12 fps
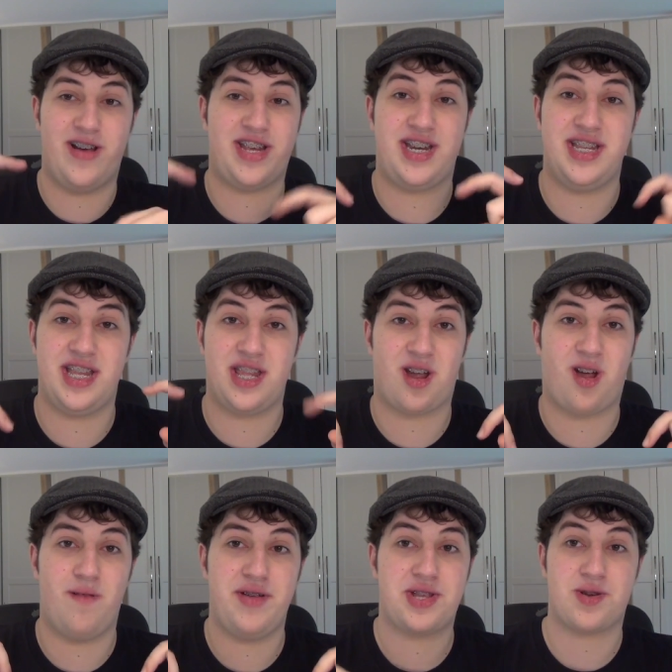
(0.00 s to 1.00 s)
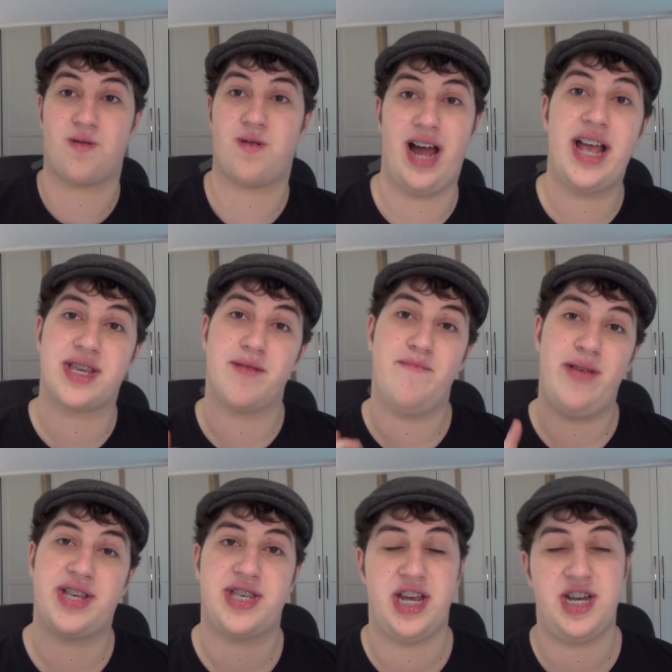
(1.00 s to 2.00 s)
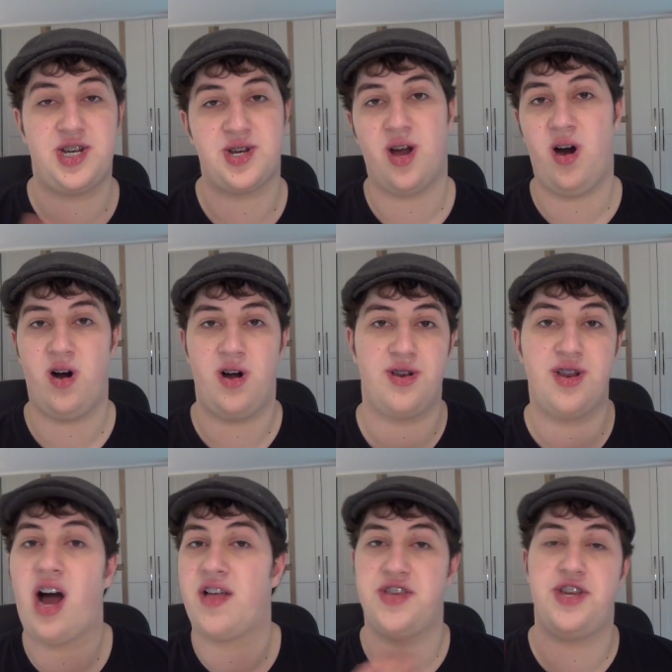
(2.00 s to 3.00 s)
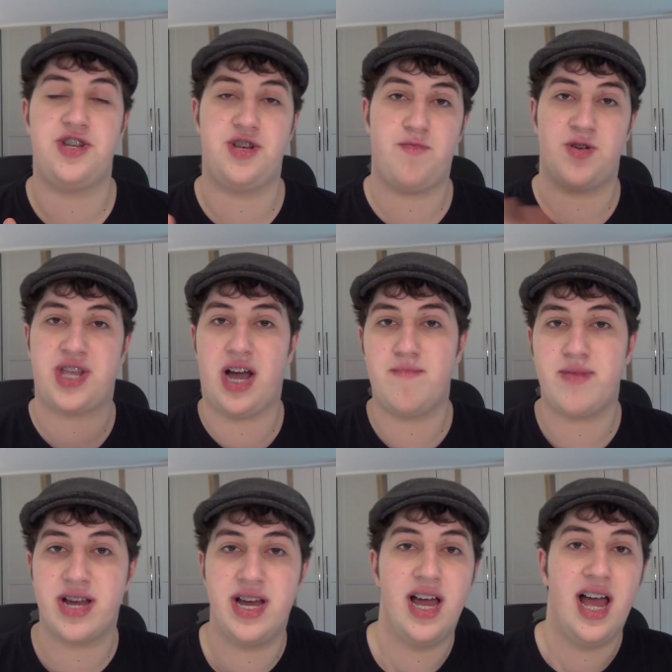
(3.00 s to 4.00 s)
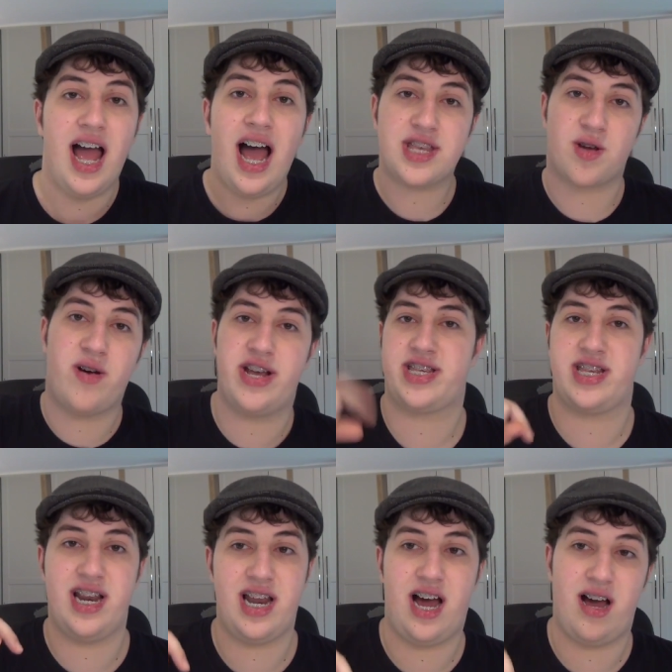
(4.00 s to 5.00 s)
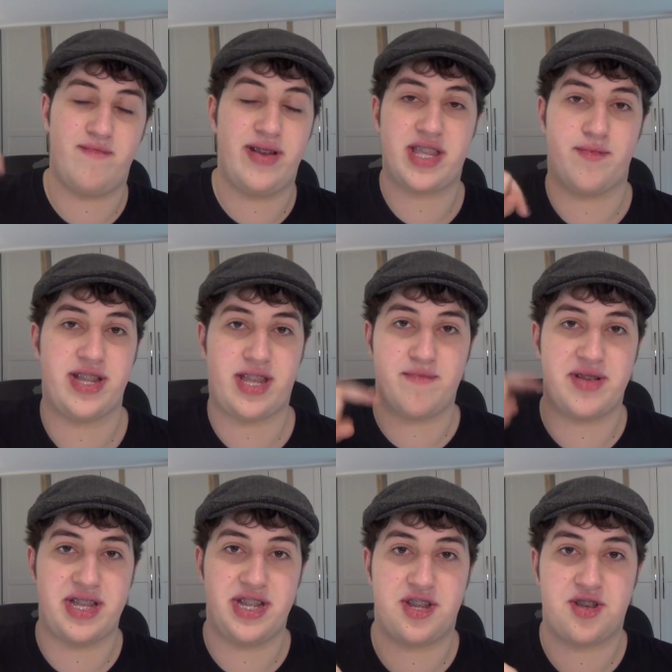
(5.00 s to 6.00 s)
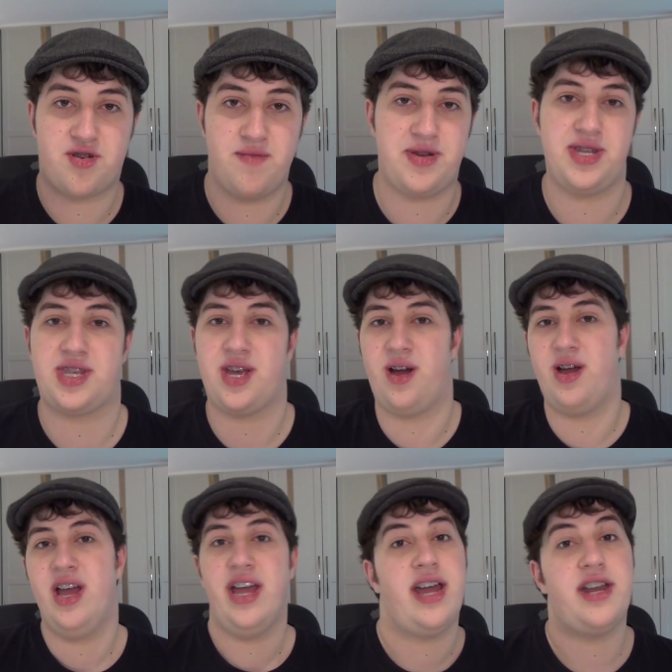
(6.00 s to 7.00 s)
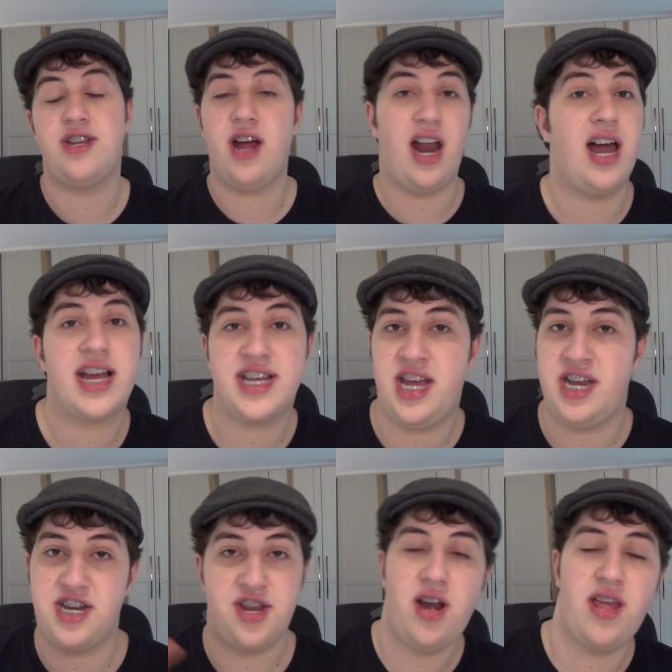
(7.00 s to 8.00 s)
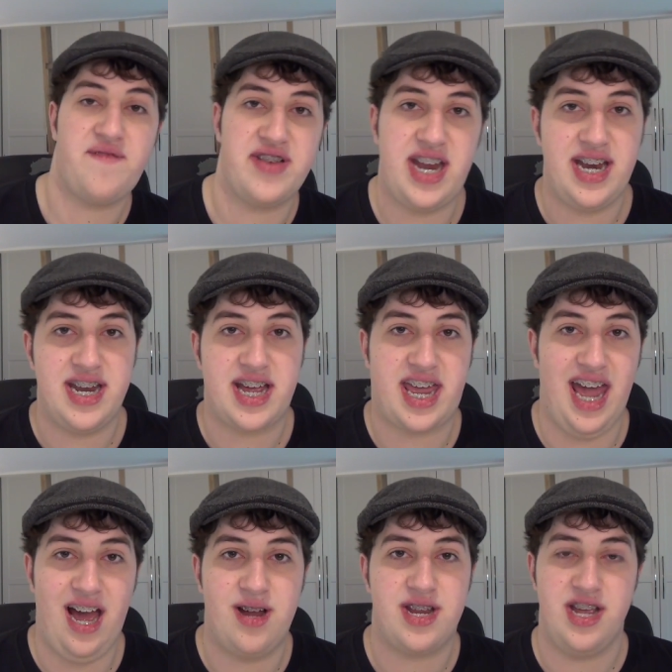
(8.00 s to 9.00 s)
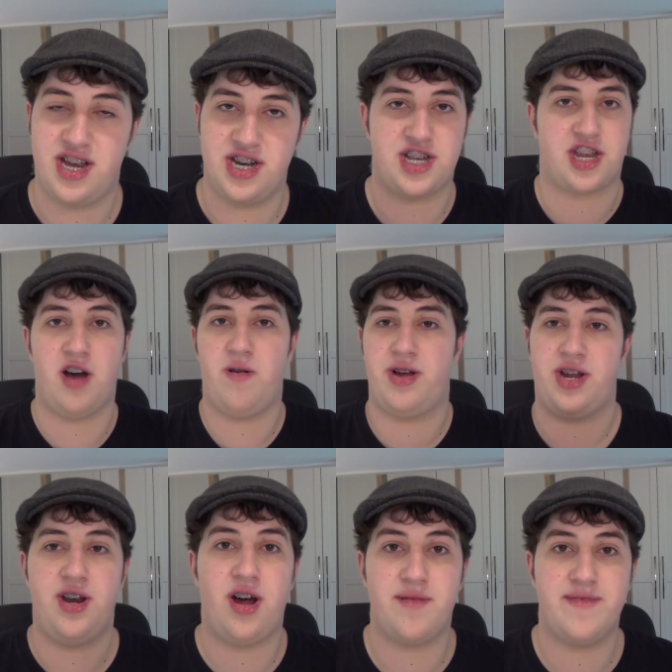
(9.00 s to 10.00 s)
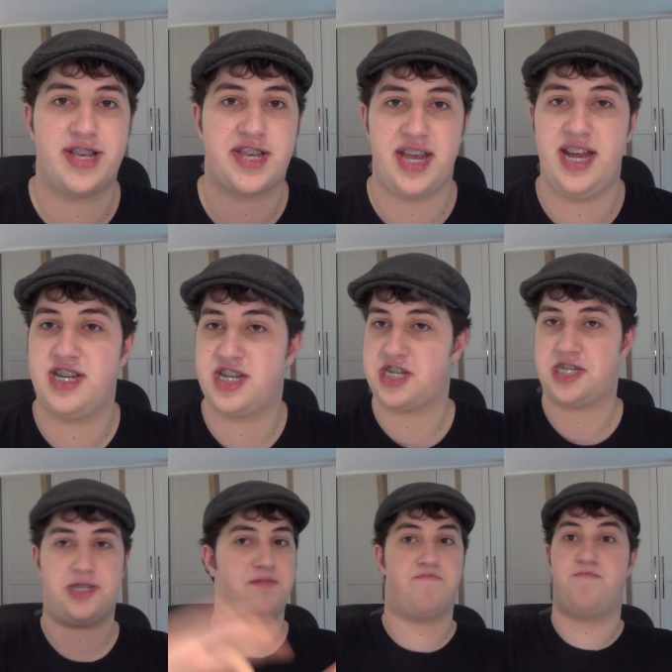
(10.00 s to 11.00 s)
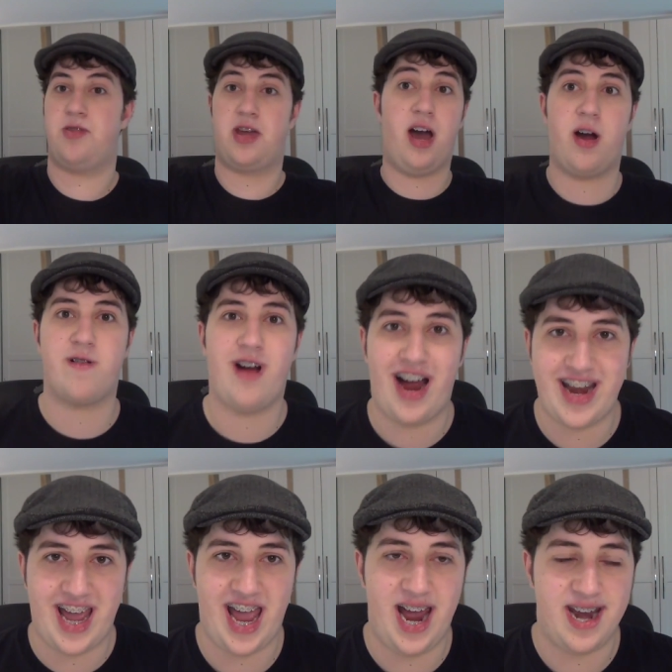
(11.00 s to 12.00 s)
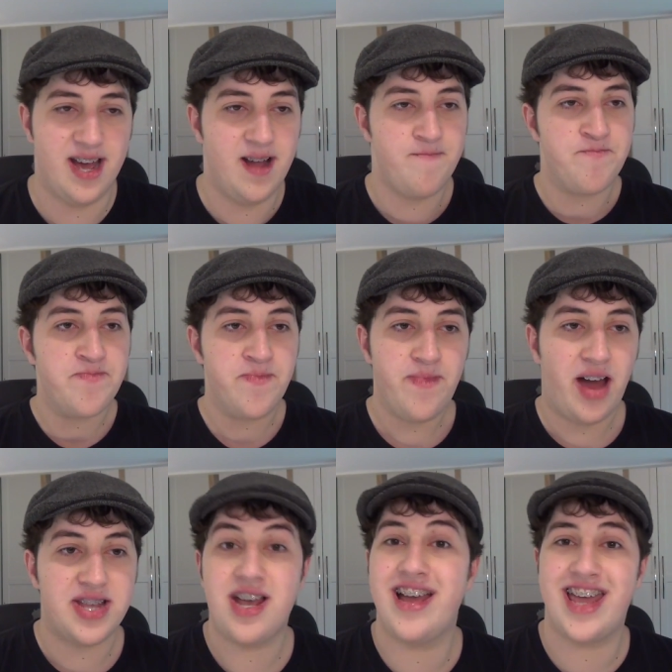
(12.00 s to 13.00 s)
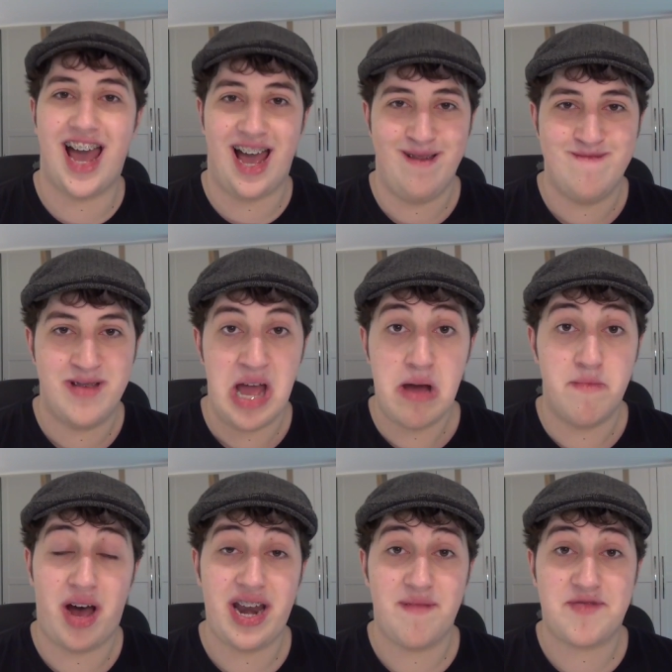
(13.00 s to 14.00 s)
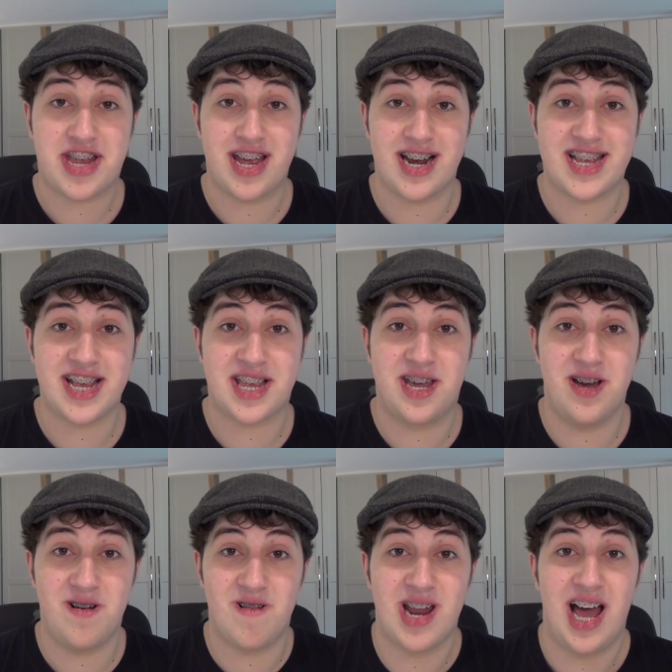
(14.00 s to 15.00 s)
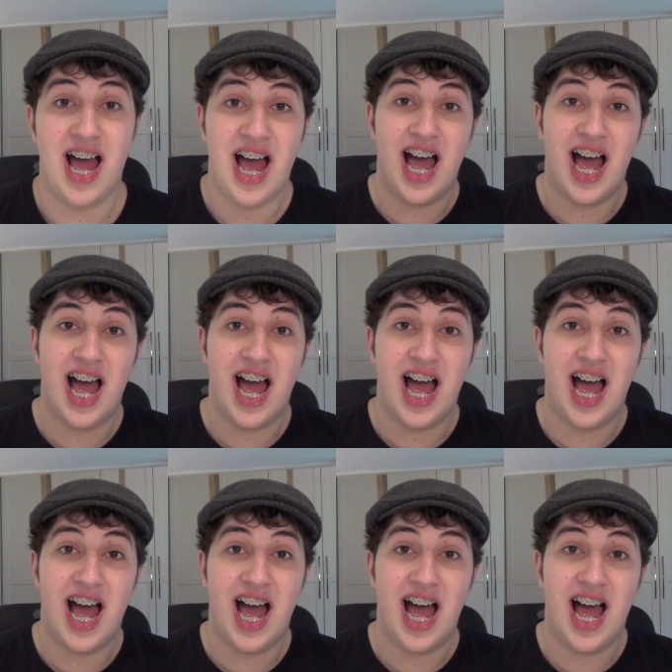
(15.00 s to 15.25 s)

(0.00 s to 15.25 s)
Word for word: questions in the comments or as a message on either YouTube or Tumblr. As always, love, link to my Tumblr's in the description, so, and like I said, you don't even need an account. You can just go on Anonymous and just go right ahead. So yeah, my name's Skiddlez is cool,